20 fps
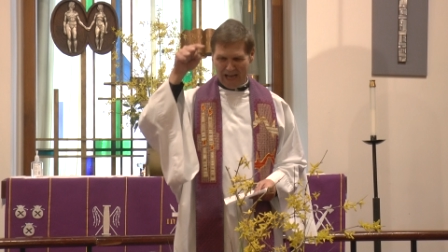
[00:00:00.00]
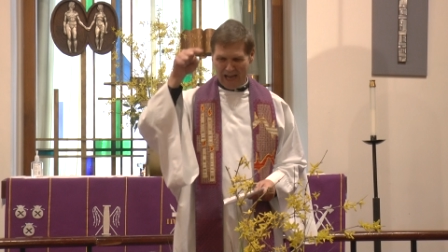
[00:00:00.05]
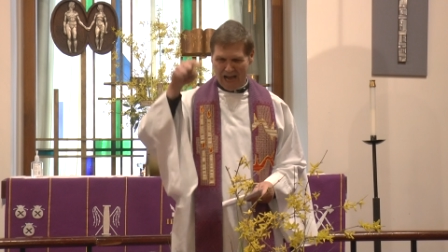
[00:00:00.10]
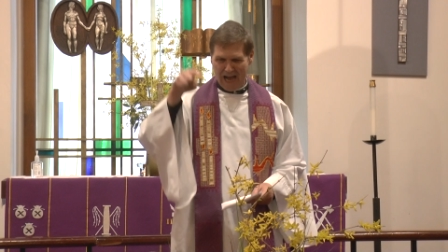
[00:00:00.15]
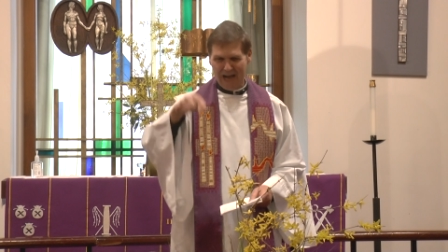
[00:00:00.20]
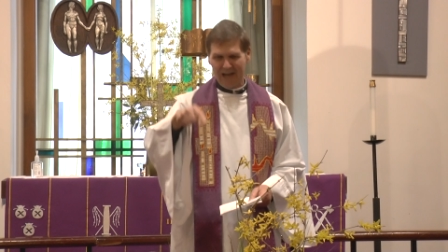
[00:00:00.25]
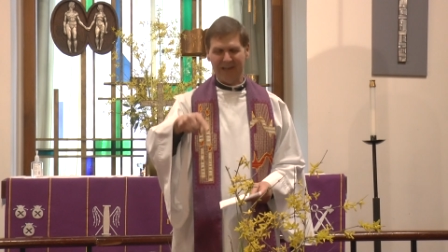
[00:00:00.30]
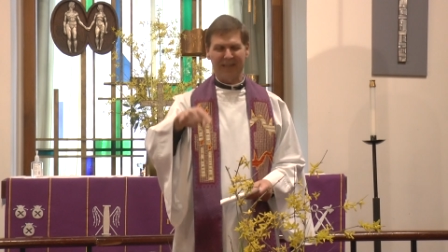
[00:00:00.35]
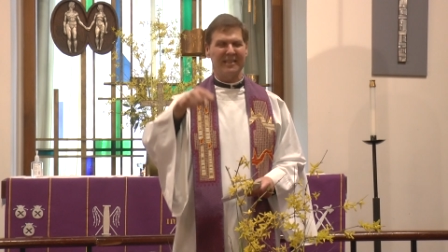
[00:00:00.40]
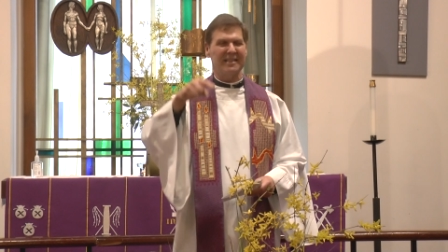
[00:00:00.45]

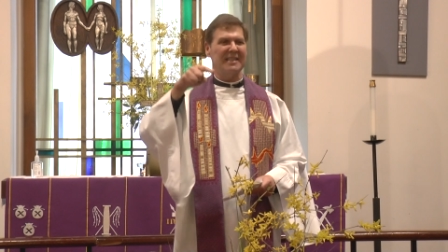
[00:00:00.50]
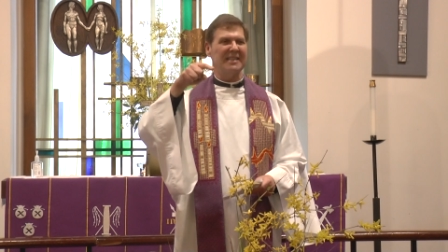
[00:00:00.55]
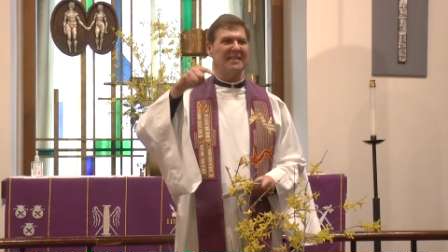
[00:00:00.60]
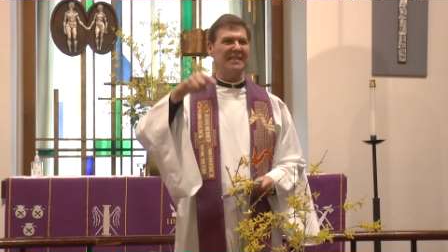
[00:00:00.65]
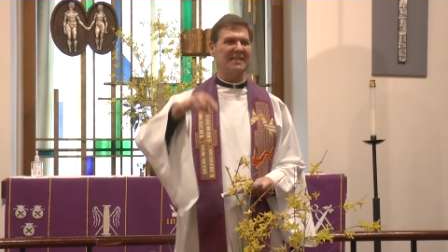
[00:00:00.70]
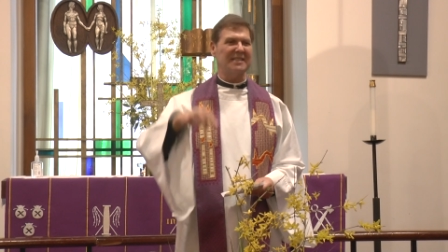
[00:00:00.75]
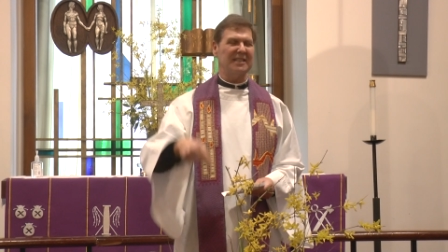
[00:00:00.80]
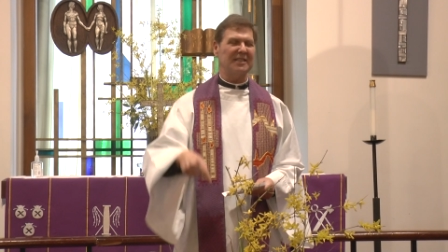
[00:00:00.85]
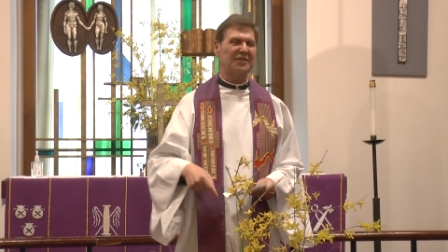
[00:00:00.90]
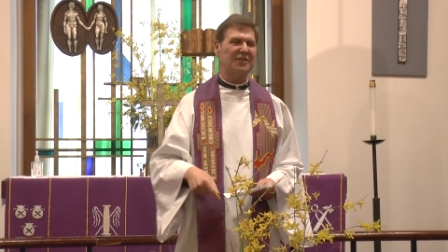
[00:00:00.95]
out of
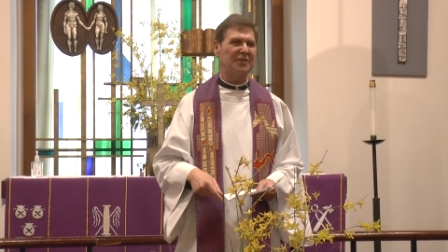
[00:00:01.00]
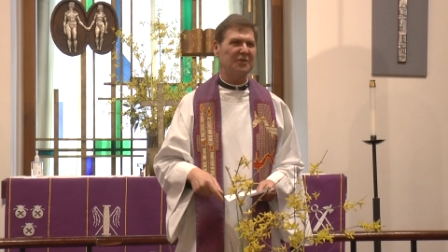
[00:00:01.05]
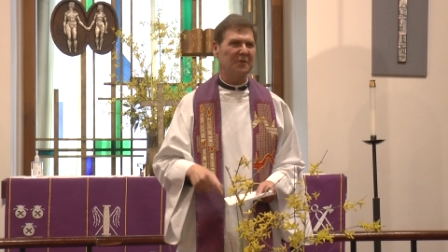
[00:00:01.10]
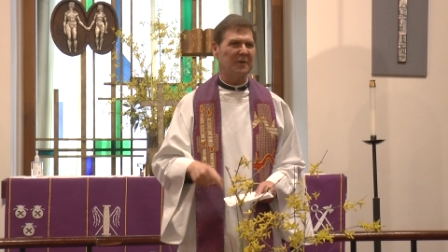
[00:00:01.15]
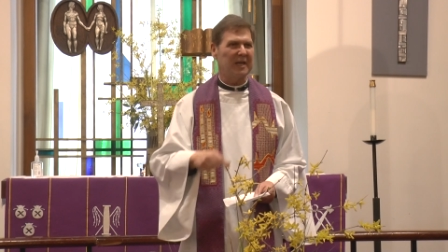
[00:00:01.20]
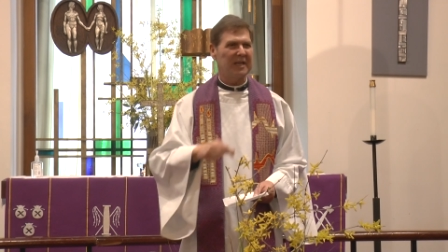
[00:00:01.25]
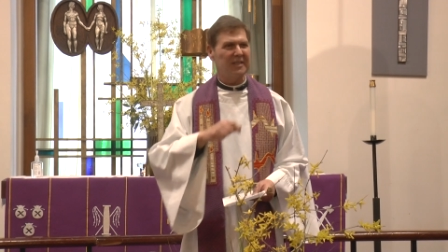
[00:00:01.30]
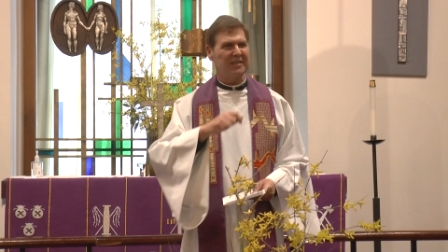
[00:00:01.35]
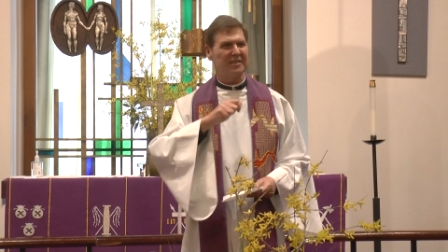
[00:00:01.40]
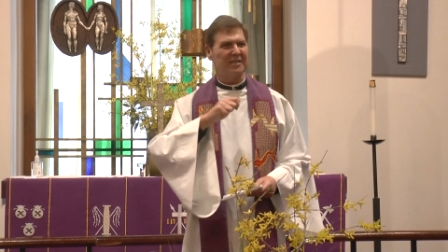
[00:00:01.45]
this
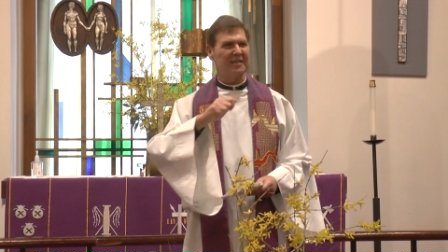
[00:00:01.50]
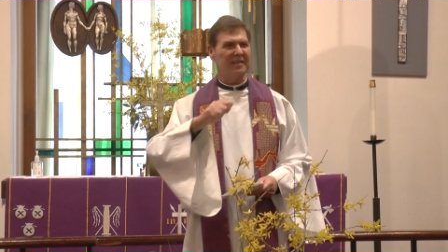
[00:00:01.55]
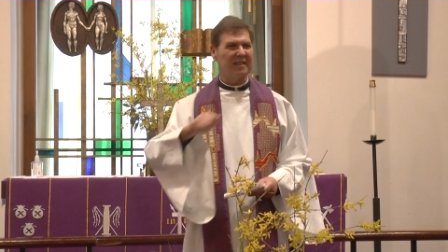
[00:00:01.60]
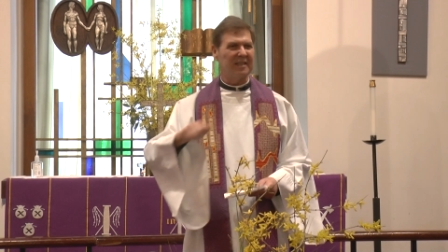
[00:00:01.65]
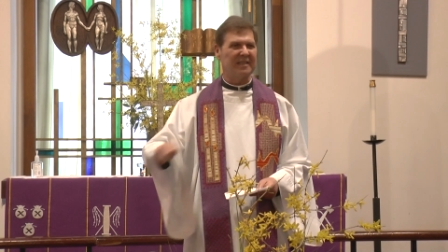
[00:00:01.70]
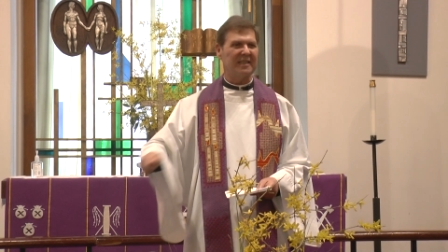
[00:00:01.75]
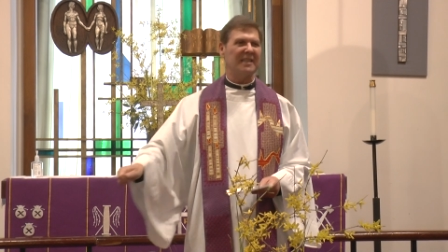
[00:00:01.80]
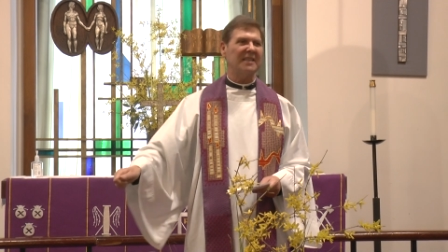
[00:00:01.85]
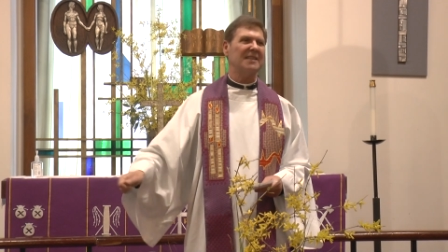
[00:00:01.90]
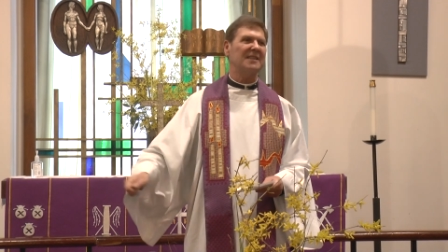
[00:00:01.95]
situation
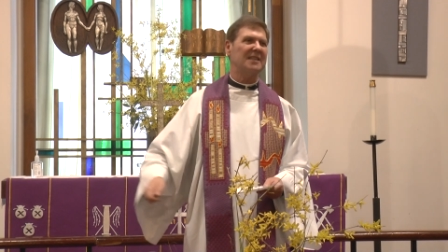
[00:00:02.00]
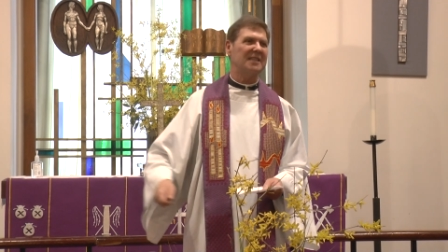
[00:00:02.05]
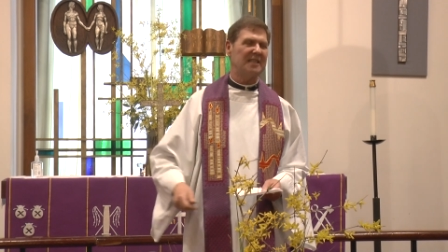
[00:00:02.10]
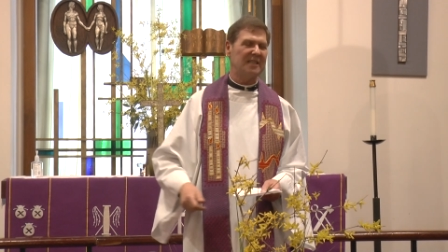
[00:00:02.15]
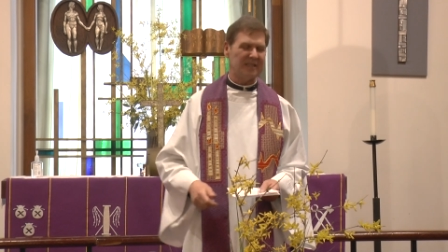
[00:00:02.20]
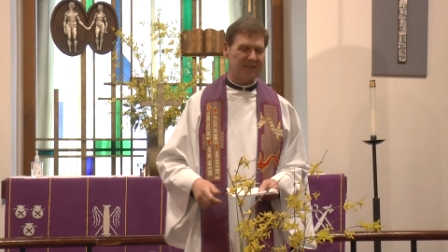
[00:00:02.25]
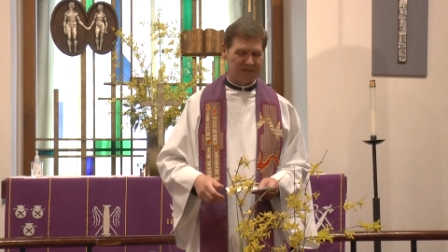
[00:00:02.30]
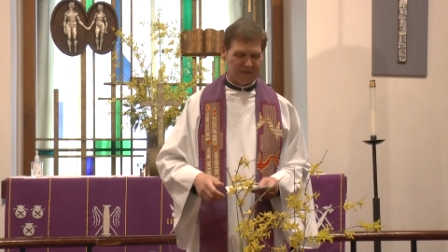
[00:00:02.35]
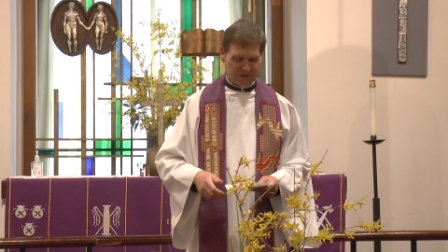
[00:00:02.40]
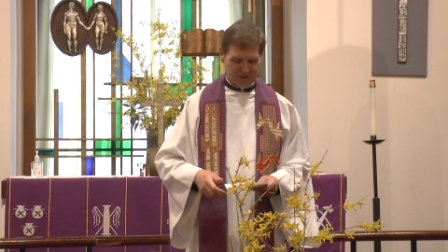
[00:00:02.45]
and get
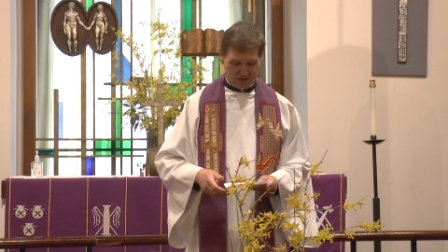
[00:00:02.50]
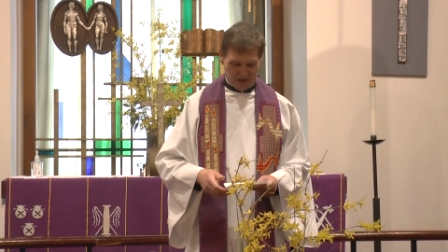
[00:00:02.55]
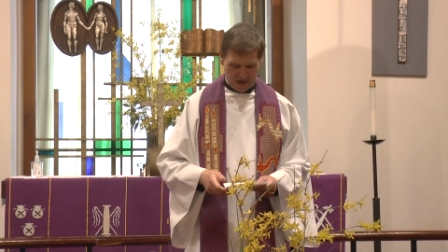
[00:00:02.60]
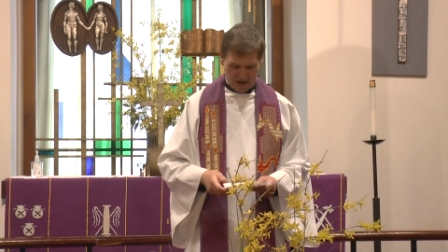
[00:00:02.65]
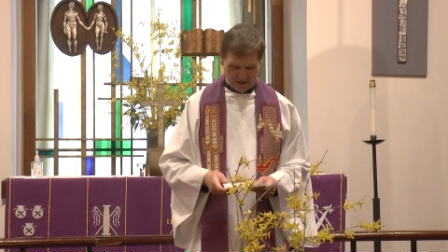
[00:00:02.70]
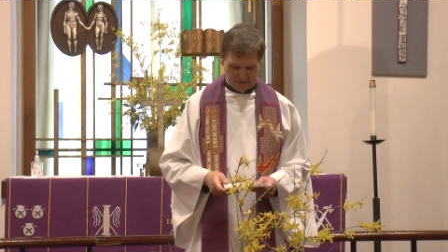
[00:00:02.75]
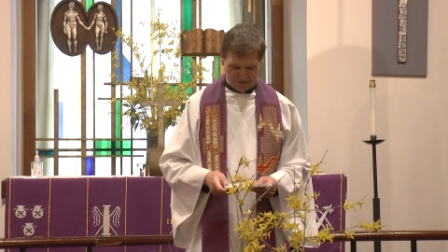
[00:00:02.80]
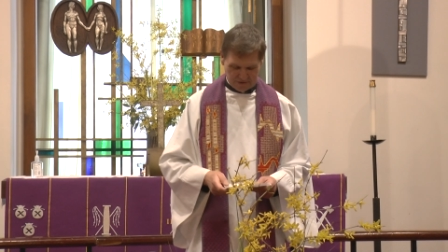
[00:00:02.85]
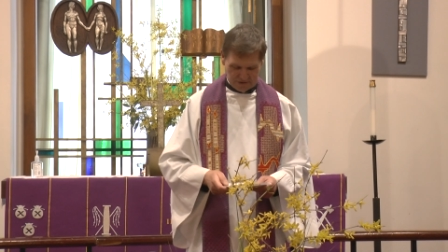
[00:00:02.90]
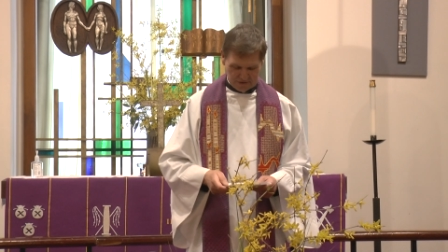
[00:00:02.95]
these
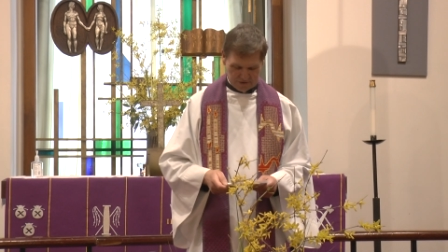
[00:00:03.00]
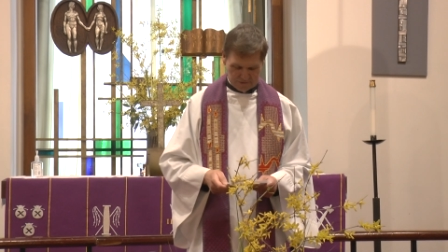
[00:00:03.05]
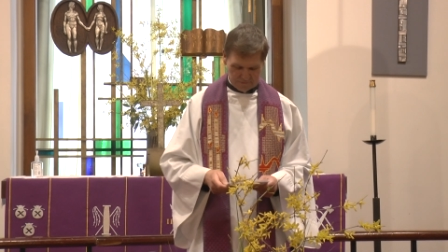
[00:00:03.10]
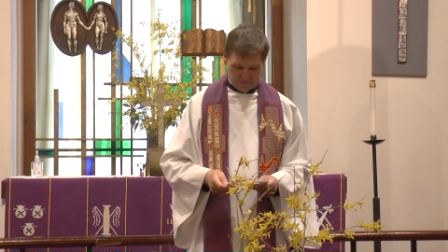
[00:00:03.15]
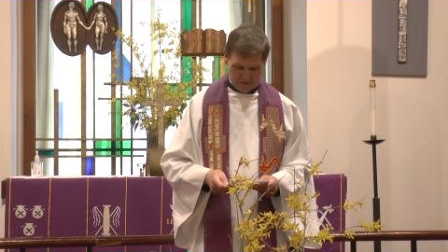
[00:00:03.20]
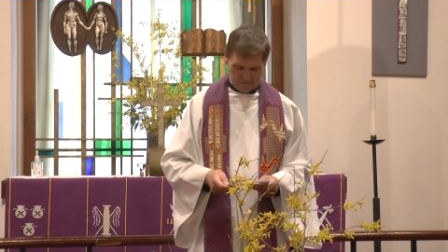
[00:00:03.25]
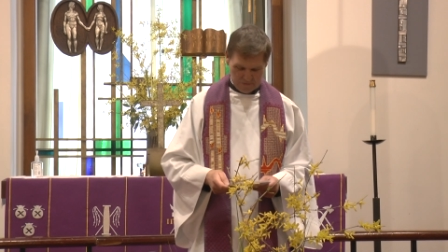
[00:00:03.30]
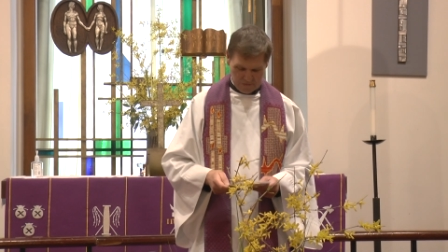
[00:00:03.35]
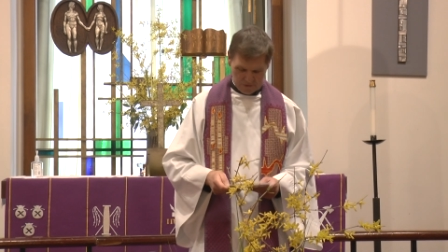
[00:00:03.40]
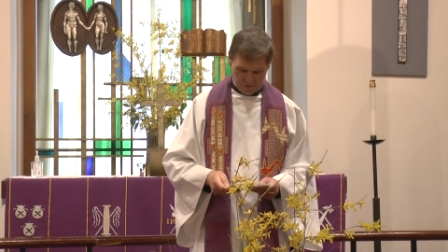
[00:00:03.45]
charges
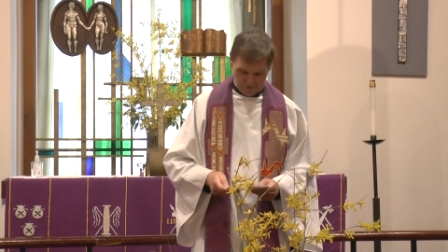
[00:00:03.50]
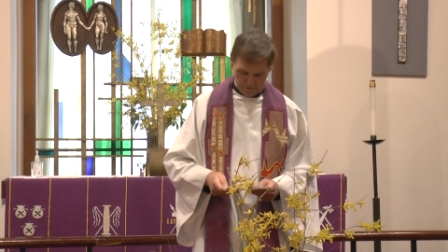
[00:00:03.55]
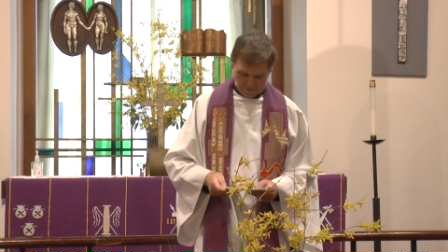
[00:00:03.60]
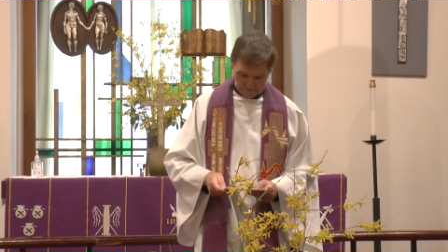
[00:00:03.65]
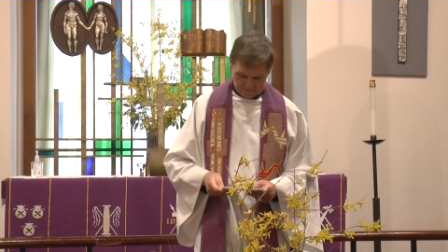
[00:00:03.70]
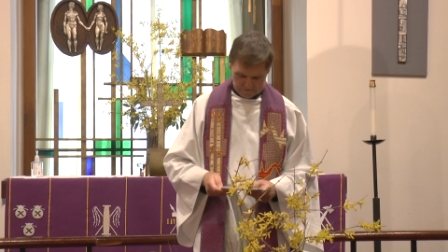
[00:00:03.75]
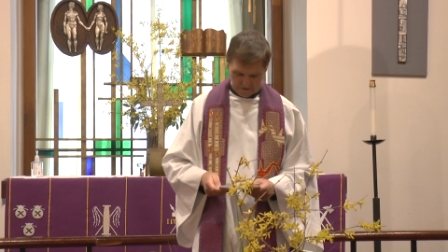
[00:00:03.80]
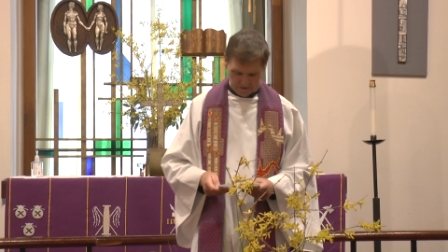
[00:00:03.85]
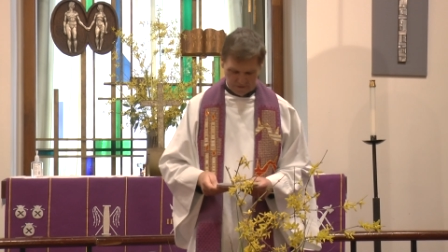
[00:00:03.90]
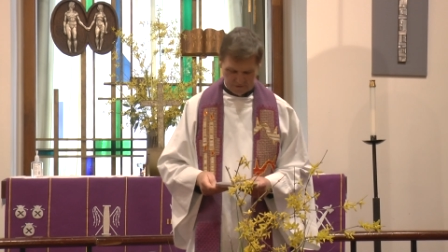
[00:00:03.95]

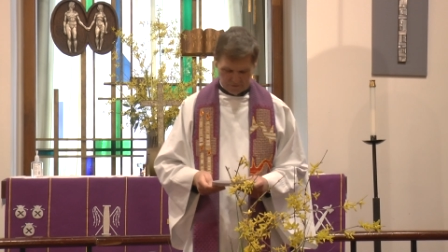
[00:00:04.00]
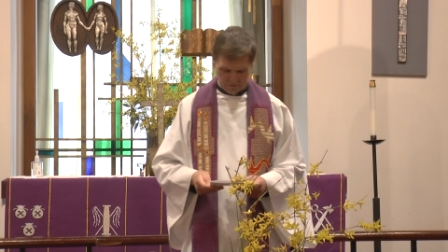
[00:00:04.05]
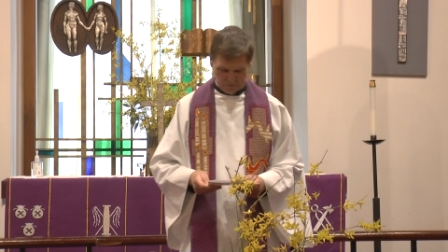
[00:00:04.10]
removed and